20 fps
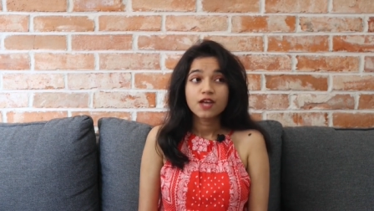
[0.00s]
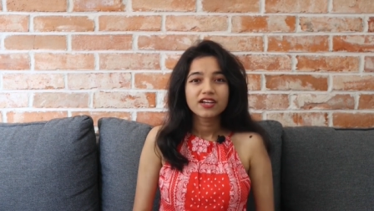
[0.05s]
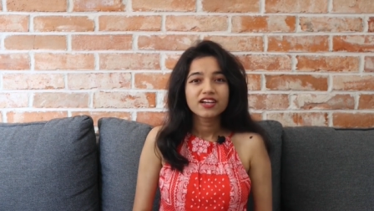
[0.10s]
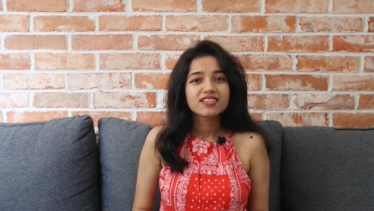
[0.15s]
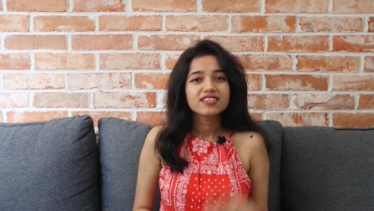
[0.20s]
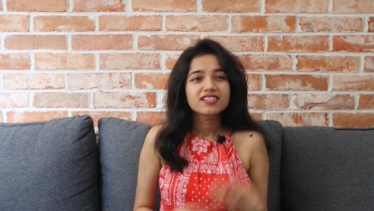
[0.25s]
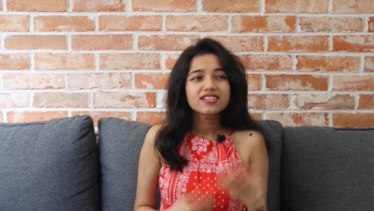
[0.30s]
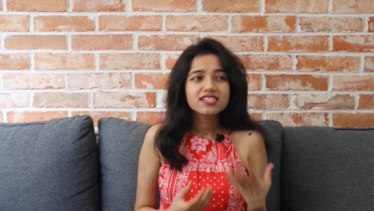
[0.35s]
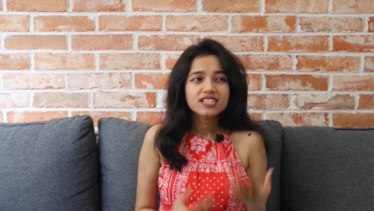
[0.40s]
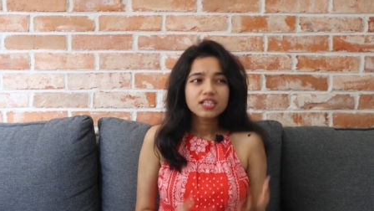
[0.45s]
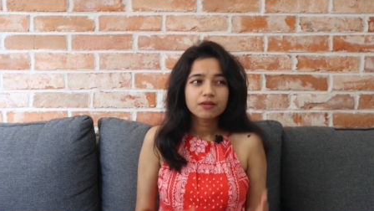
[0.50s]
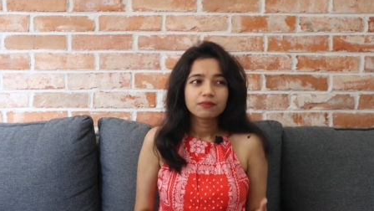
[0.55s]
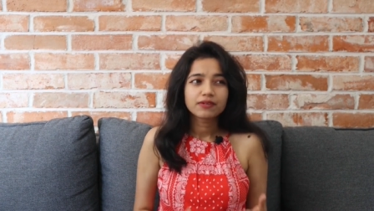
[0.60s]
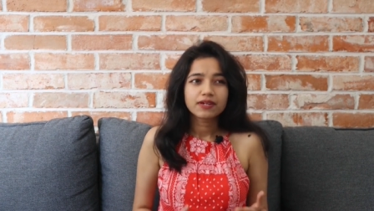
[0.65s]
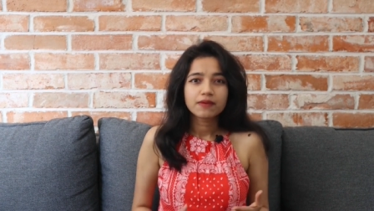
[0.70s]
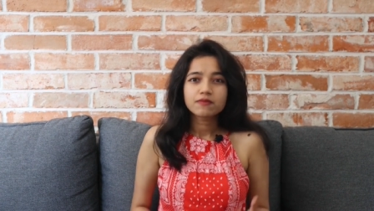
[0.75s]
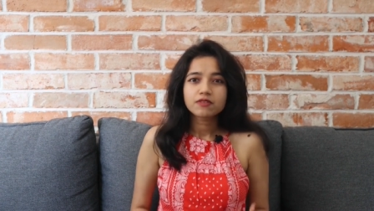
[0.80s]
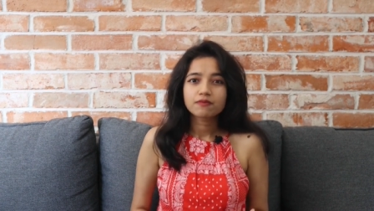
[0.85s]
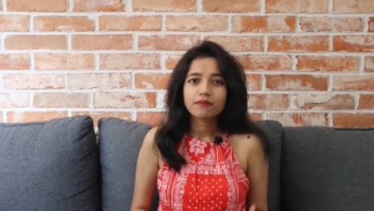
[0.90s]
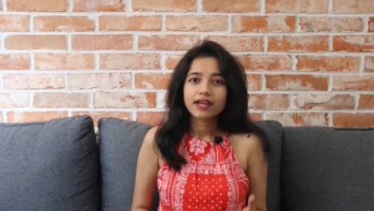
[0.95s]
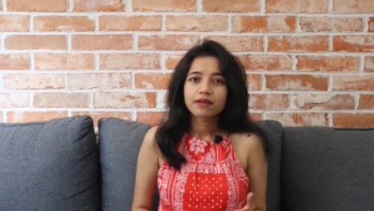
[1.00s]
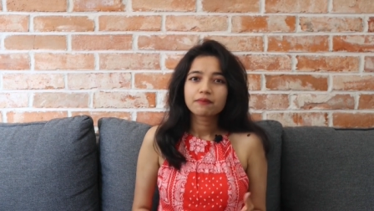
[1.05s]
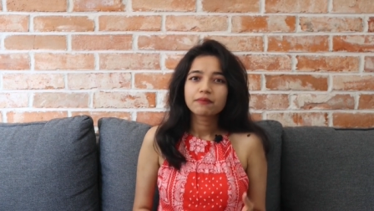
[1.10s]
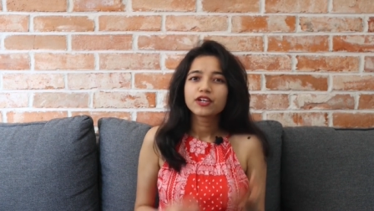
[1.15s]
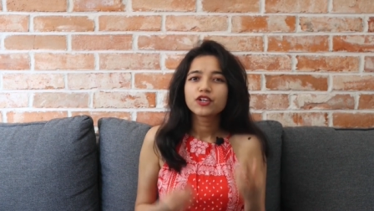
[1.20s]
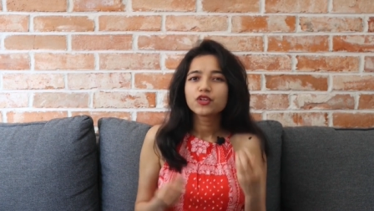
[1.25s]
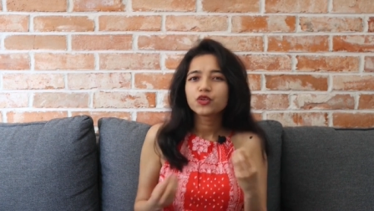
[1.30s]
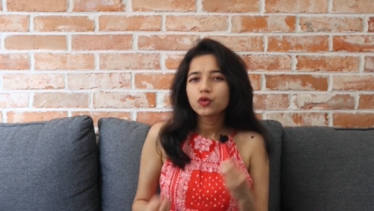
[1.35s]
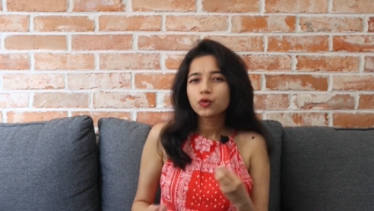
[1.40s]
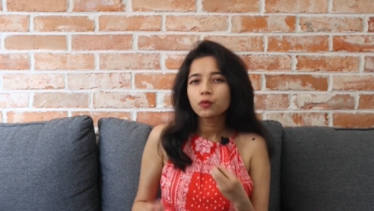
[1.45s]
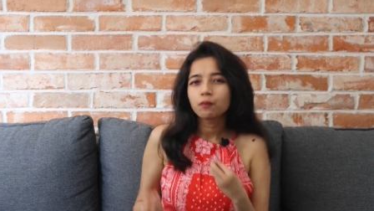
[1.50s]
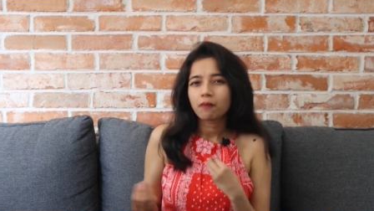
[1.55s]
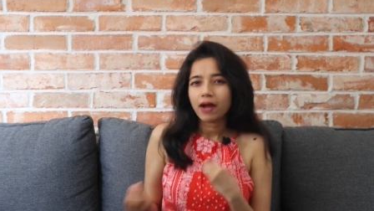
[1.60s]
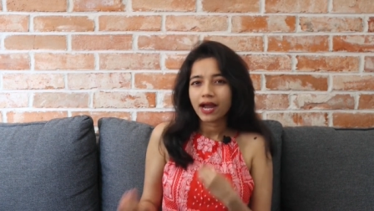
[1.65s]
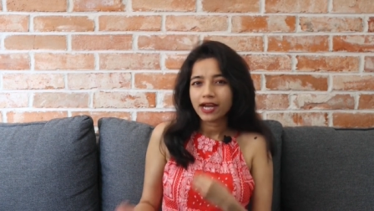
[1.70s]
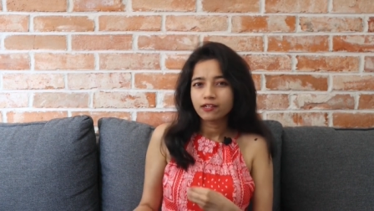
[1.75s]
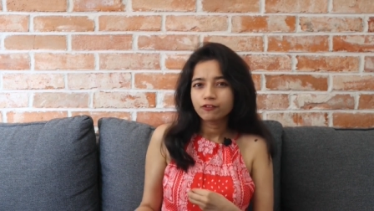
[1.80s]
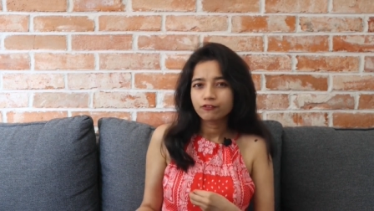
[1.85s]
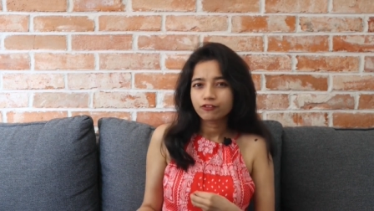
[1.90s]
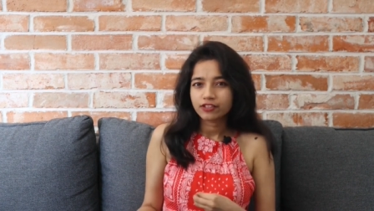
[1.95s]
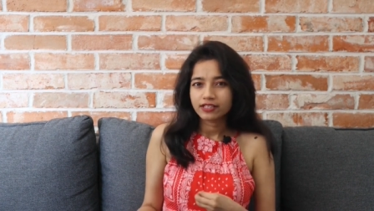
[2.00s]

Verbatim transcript: because the symptoms might be too mild